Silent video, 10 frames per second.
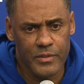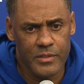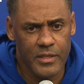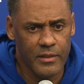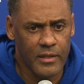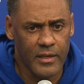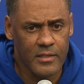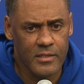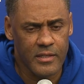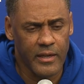see things
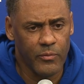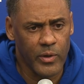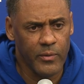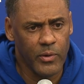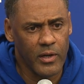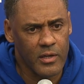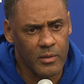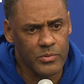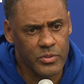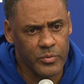the same way when it
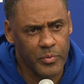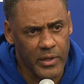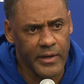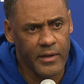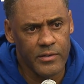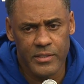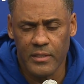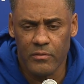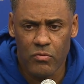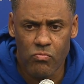comes to the players and